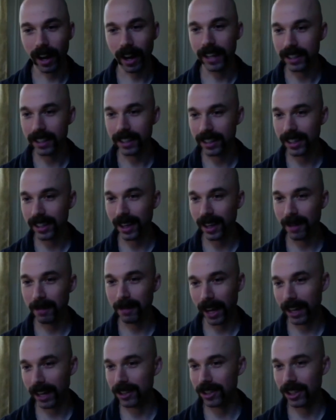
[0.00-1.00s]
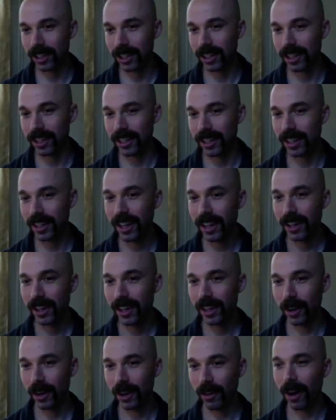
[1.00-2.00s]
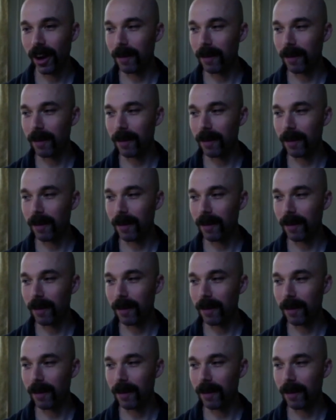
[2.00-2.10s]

I didn't imagine, you know,